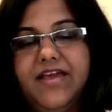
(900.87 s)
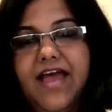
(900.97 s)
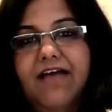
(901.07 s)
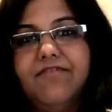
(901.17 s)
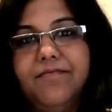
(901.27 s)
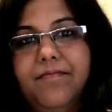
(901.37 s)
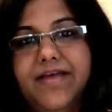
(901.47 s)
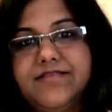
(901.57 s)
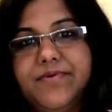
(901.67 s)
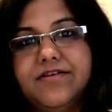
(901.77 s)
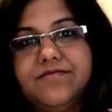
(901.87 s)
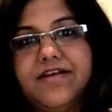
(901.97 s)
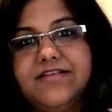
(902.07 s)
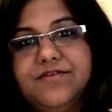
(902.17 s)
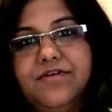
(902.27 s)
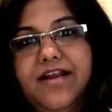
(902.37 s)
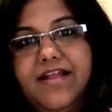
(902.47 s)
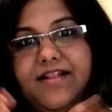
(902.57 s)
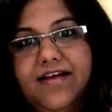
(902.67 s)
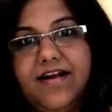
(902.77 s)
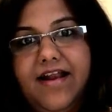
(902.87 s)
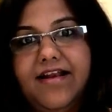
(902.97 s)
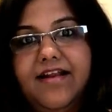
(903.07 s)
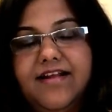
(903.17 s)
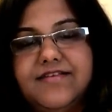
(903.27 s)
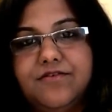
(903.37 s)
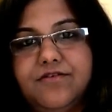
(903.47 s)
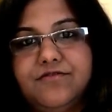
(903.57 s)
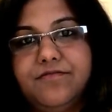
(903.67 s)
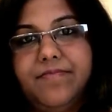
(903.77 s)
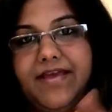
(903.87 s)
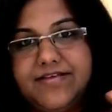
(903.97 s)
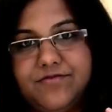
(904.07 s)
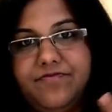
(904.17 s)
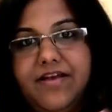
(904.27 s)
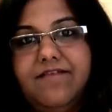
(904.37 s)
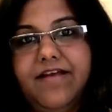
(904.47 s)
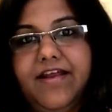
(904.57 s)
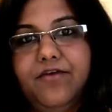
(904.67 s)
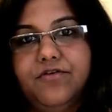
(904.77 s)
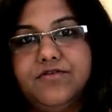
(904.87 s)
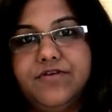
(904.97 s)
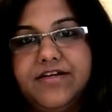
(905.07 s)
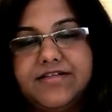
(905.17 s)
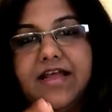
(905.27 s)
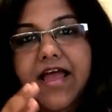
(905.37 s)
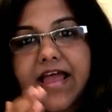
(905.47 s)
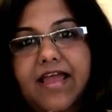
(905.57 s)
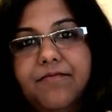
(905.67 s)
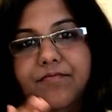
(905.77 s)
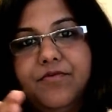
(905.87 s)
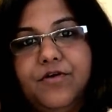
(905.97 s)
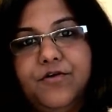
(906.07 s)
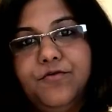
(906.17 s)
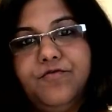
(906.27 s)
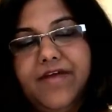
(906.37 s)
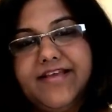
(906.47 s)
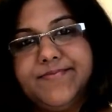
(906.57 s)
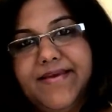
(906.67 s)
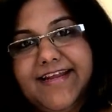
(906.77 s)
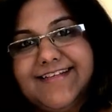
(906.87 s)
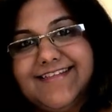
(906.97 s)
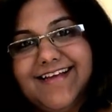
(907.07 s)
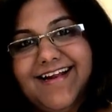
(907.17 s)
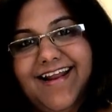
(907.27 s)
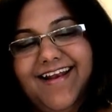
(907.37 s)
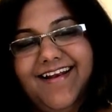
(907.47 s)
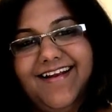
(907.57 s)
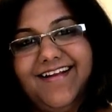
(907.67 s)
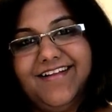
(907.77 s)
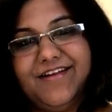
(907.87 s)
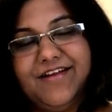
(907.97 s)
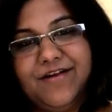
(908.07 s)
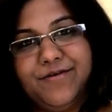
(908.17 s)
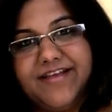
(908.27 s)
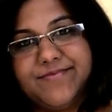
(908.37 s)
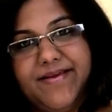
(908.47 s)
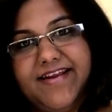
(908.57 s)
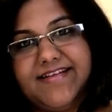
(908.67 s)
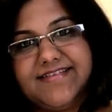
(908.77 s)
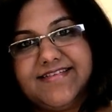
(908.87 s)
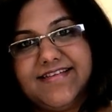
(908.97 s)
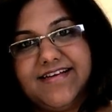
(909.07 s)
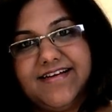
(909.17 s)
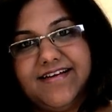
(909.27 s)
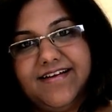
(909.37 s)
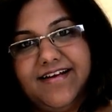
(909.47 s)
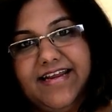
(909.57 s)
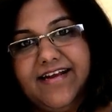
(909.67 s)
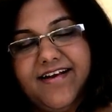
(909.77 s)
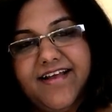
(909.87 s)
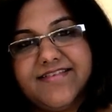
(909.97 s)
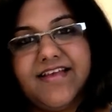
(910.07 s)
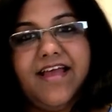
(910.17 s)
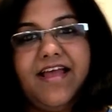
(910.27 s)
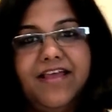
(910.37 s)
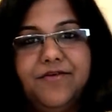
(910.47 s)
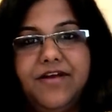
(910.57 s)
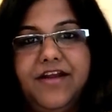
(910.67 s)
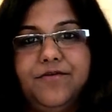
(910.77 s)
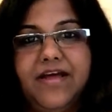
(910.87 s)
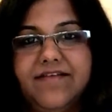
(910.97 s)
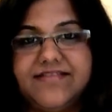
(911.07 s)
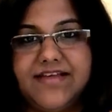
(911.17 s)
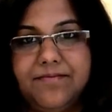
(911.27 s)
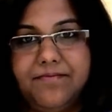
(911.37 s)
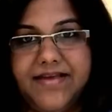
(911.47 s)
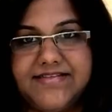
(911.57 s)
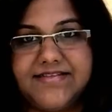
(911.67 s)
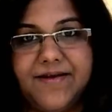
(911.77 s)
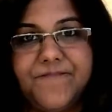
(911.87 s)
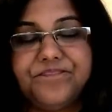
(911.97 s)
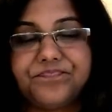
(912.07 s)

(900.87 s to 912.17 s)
we have a mess, because once you clean, the cleanliness also makes you feel very good. So it's to, to experience the clean, to experience the neatness, you need to have some mess.